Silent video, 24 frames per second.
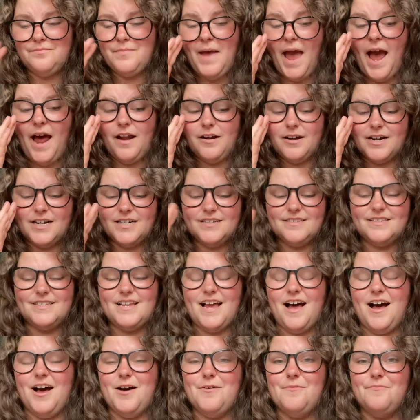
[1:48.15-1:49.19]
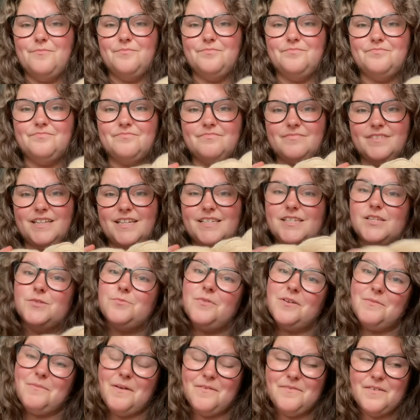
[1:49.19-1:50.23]
patterns. Um, this is one
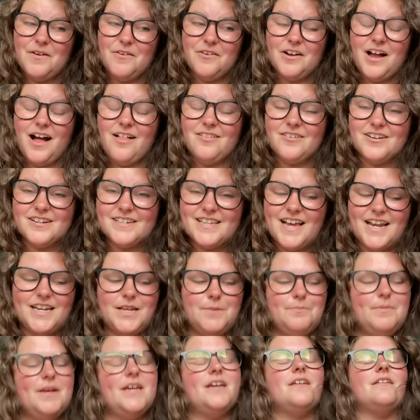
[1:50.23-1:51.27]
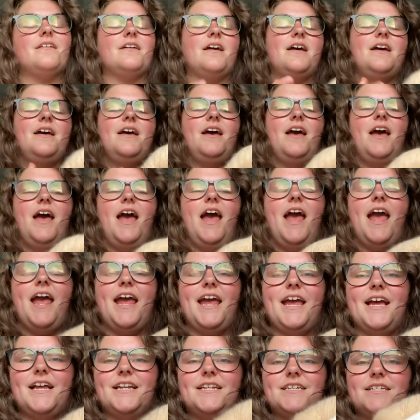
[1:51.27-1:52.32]
of my favorite colors, honey pink.
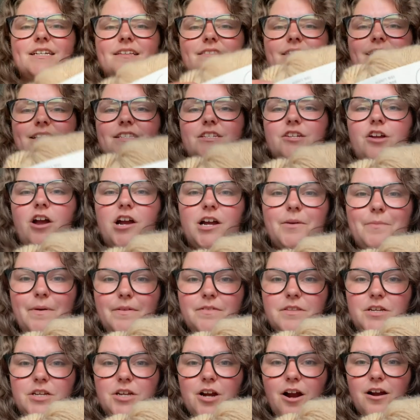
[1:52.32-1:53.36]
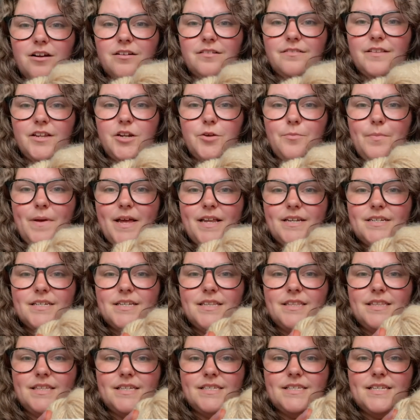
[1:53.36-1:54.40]
And let's talk about the yarn a little bit.
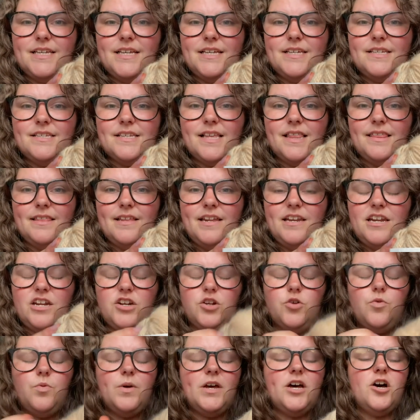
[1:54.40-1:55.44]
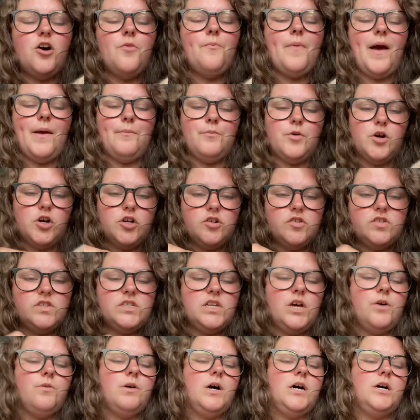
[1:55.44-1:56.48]
This is Linen Quill by Purl
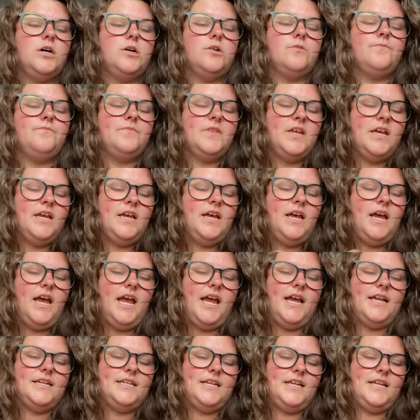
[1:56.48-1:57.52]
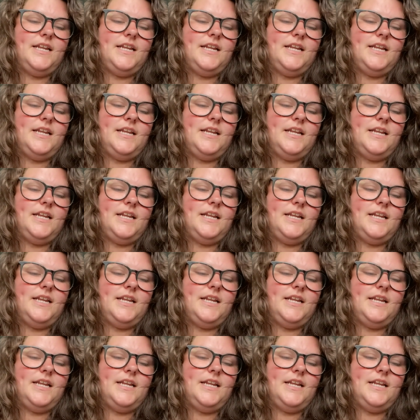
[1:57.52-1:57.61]
Soho, and it